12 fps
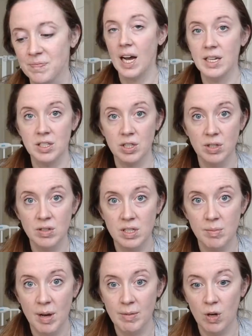I still use the
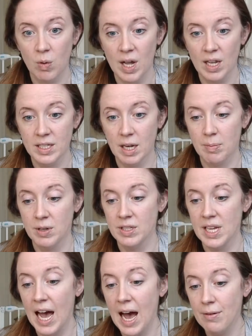Mama Koala diapers.
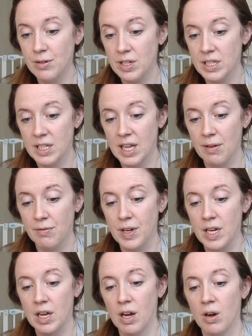After I did that
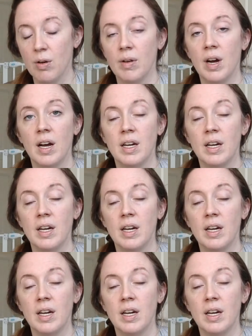video,